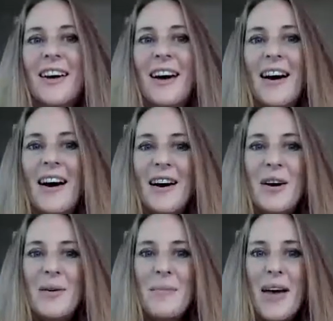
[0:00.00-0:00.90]

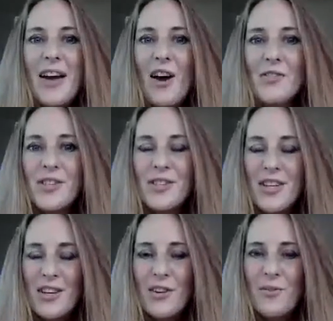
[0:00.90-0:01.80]
And I'll
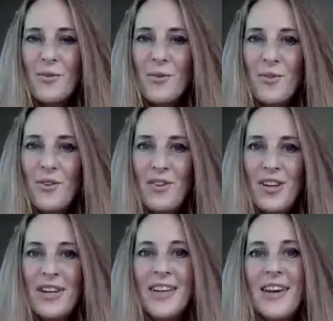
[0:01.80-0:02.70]
see you all
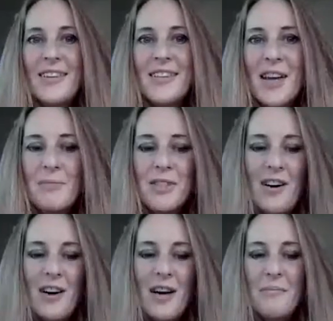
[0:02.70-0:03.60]
again same
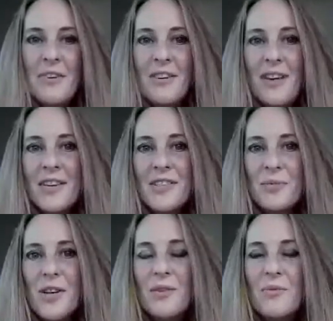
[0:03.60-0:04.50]
time next
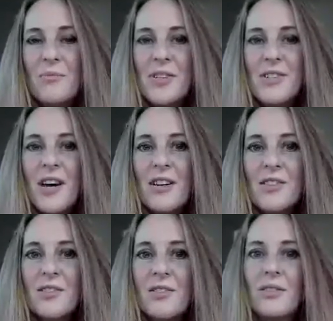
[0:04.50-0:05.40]
week when we start
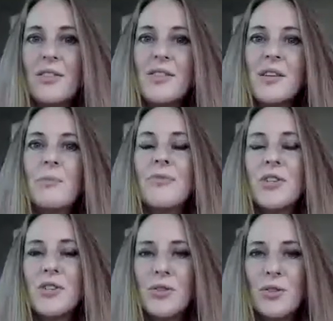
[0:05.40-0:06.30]
to look at some of
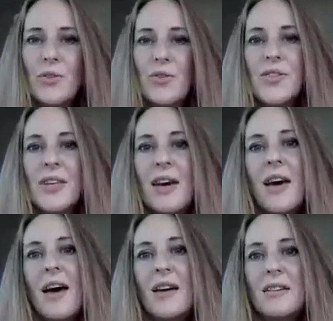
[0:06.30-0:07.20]
the truths
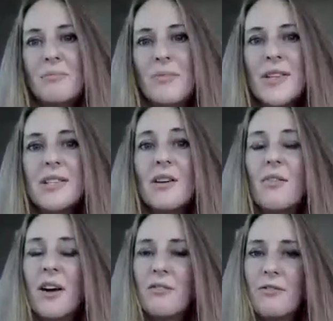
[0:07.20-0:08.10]
and myths
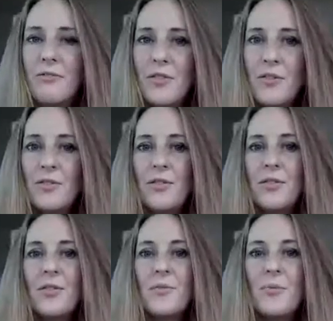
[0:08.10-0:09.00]
around
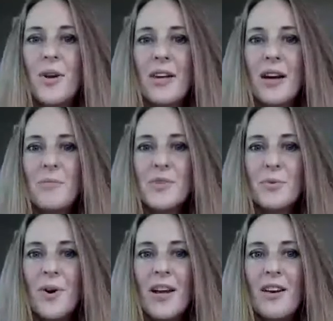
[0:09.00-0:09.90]
food when it comes
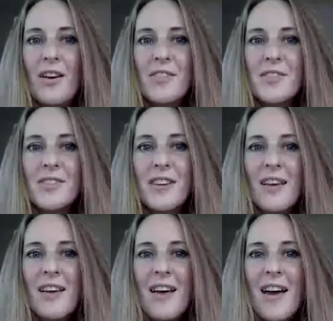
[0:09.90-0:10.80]
to weight loss.
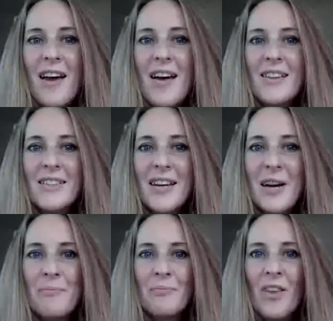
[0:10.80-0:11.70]
And
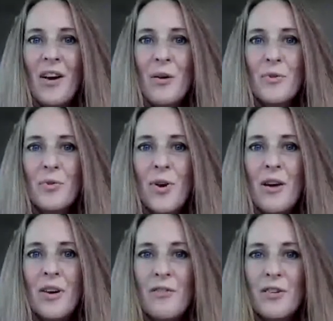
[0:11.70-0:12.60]
I hope you all
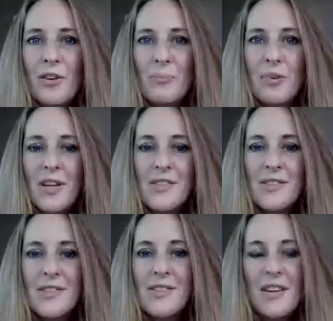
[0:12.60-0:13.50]
have a very
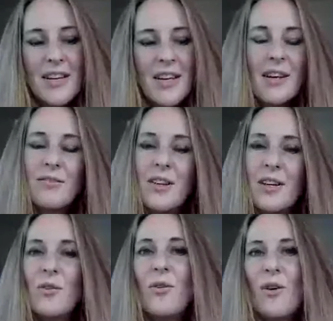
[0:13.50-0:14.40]
pleasant Sunday
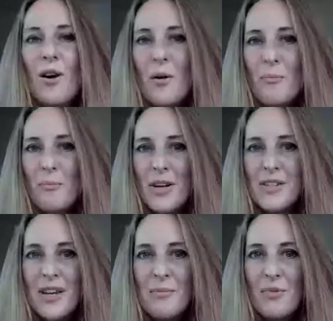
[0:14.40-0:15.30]
evening or
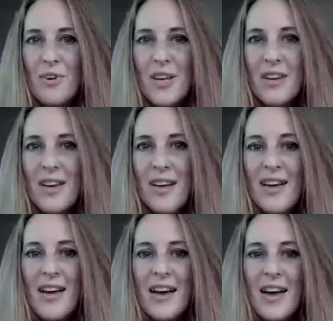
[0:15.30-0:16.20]
Monday morning,
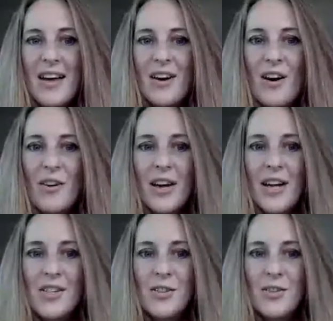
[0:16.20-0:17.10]
and I'll
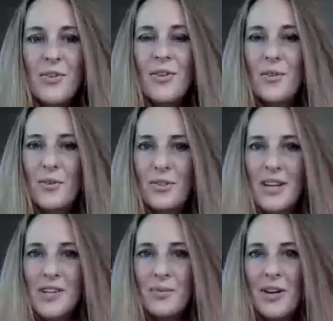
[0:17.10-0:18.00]
catch you all
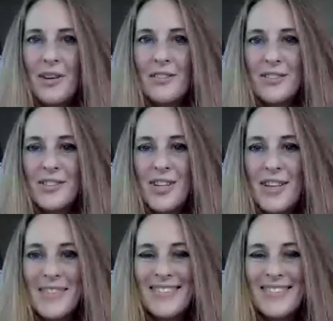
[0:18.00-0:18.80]
next week. Cheers.